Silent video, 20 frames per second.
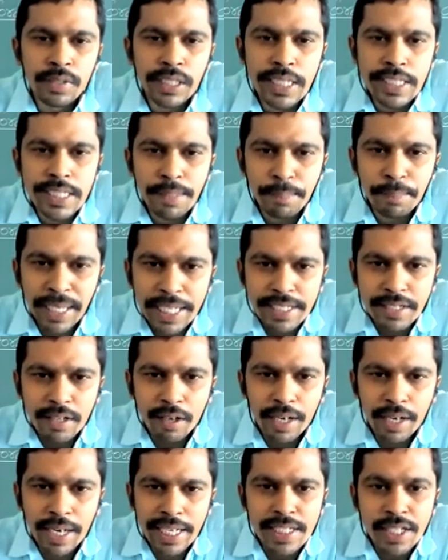The symbol is
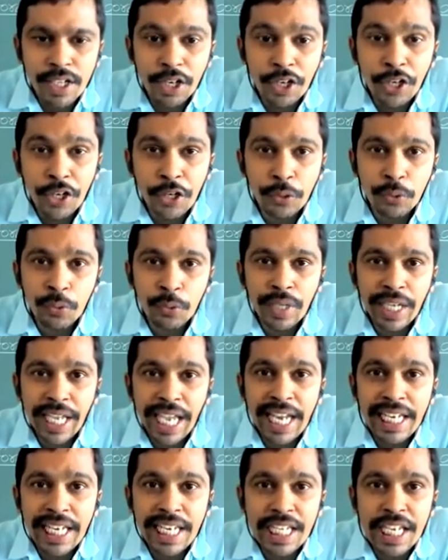called as nu,
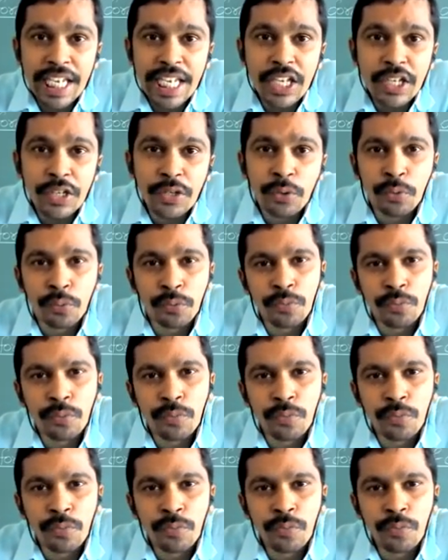N-E-U.
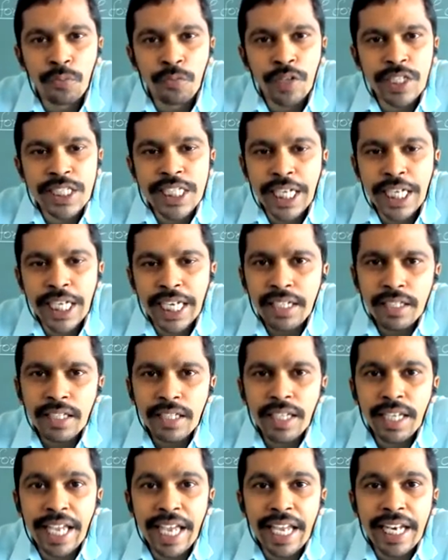Once again,
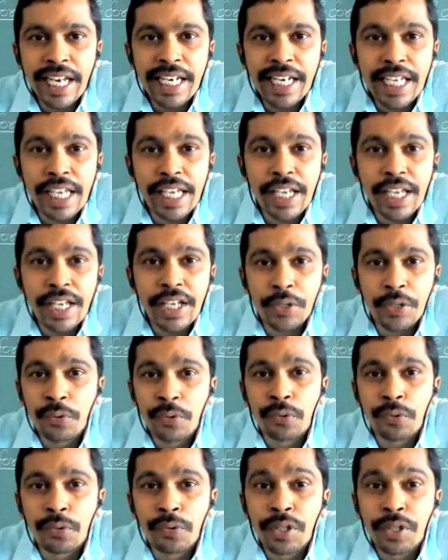
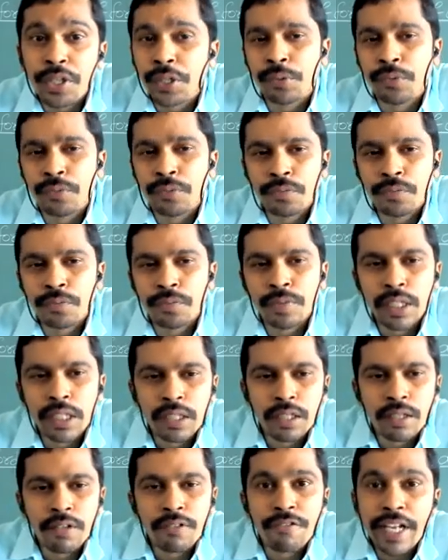N-E-U, nu.
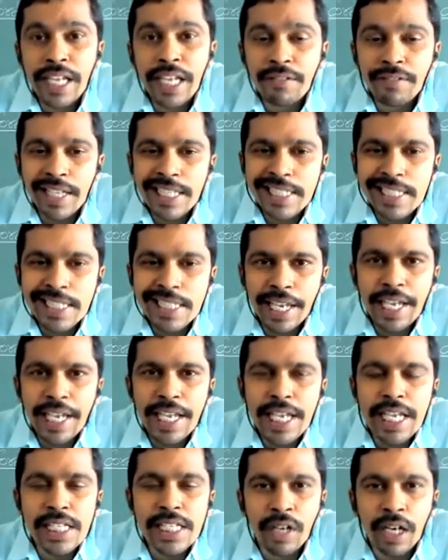Frequency
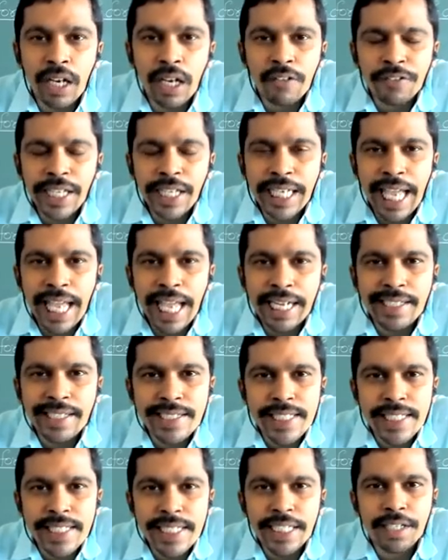is one of the
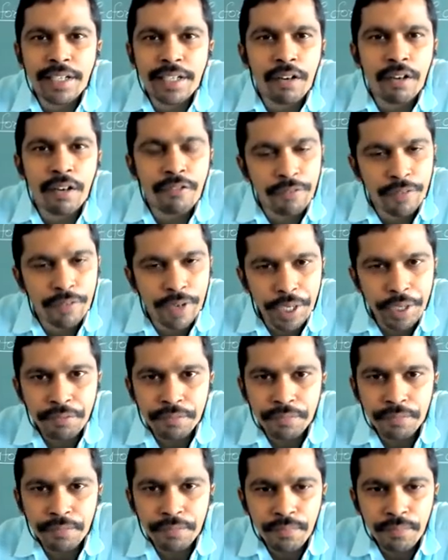characteristic of wave.
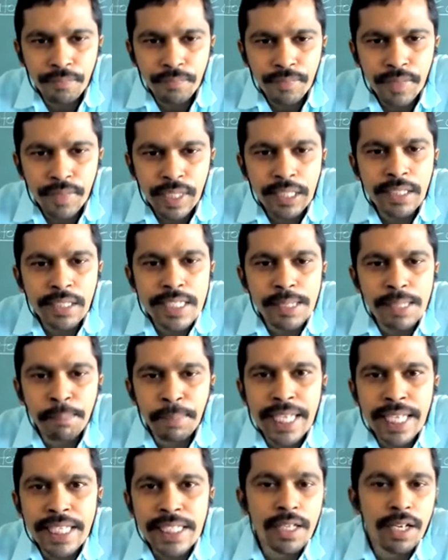The
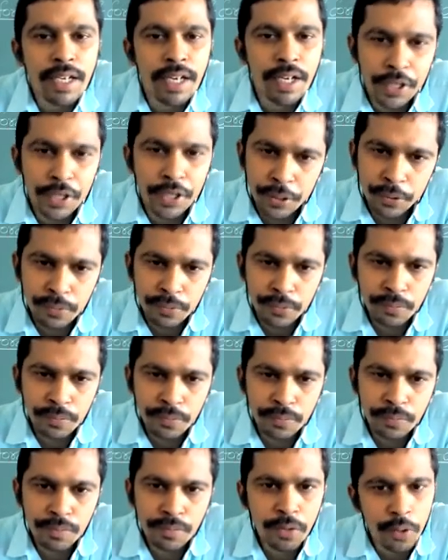symbol is nu.
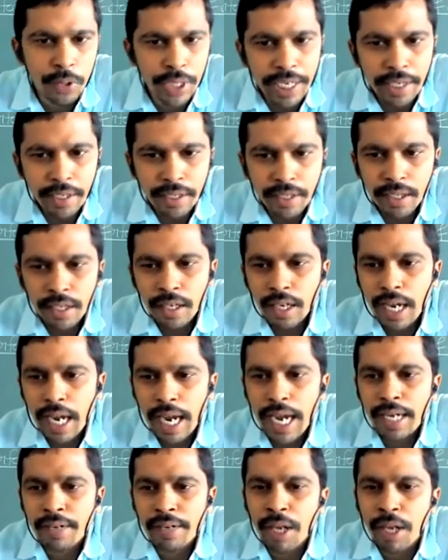Okay.
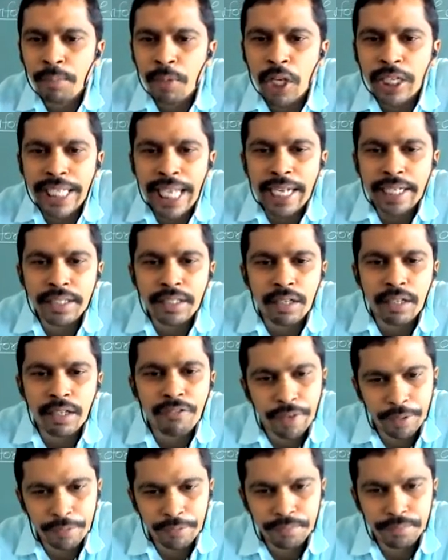And one more character of
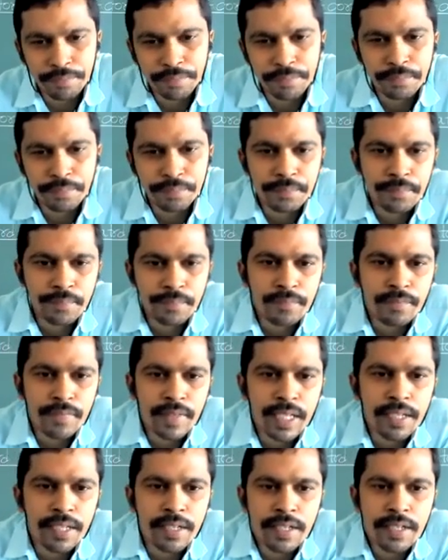wave.
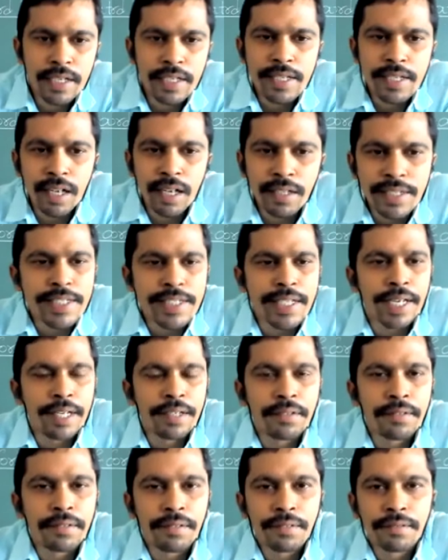Yes, on the
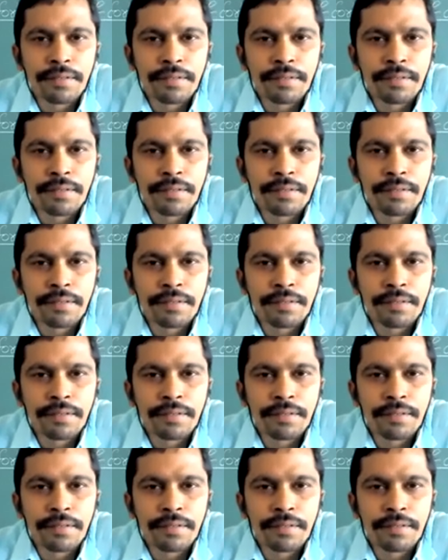screen.